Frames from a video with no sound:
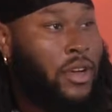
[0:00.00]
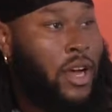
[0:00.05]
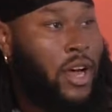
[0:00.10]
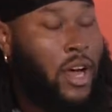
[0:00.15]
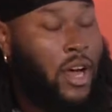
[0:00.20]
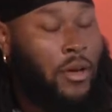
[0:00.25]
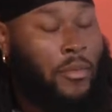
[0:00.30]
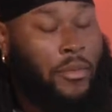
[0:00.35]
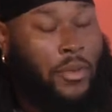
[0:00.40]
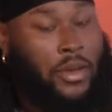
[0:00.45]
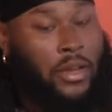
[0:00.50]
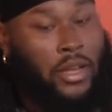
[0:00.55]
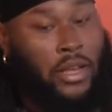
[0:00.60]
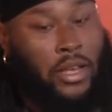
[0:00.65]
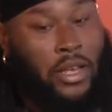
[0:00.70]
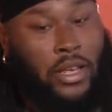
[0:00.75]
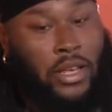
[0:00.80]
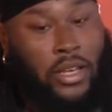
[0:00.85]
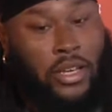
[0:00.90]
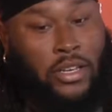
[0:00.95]
Um, and
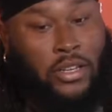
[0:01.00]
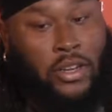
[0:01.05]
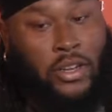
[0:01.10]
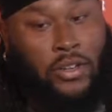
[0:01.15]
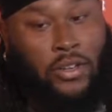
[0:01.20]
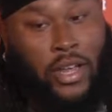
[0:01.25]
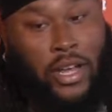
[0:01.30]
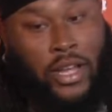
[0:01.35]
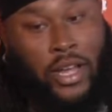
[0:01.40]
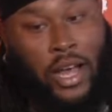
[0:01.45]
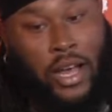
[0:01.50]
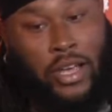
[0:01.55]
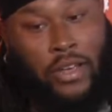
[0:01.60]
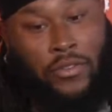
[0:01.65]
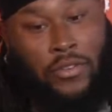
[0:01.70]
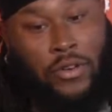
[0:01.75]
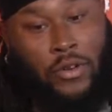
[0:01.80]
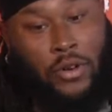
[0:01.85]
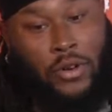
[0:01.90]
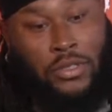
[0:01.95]
you know that I
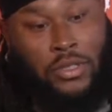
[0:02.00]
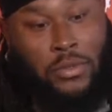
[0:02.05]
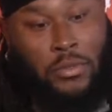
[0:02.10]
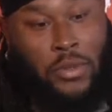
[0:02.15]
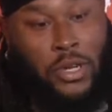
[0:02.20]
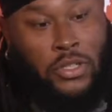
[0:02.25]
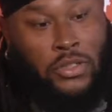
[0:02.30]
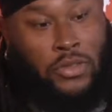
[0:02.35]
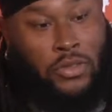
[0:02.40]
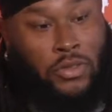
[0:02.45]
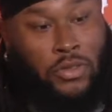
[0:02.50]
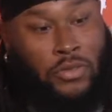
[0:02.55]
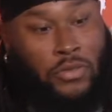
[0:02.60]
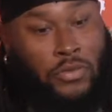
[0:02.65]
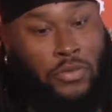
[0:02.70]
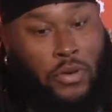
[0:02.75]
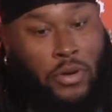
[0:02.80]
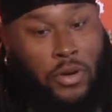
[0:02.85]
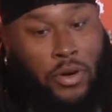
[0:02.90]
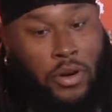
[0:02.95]
give kudos to Mitchell
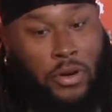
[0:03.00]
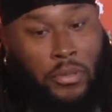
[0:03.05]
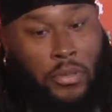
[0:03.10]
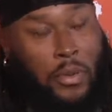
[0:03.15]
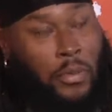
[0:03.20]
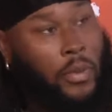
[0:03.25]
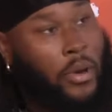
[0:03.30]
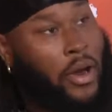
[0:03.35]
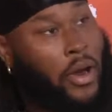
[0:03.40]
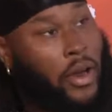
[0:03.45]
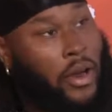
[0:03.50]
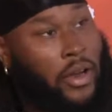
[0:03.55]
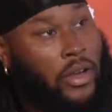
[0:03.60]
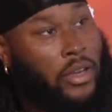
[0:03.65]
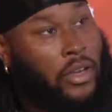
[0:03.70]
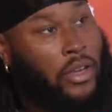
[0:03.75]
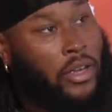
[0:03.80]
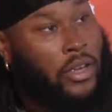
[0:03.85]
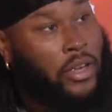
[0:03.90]
for preparing.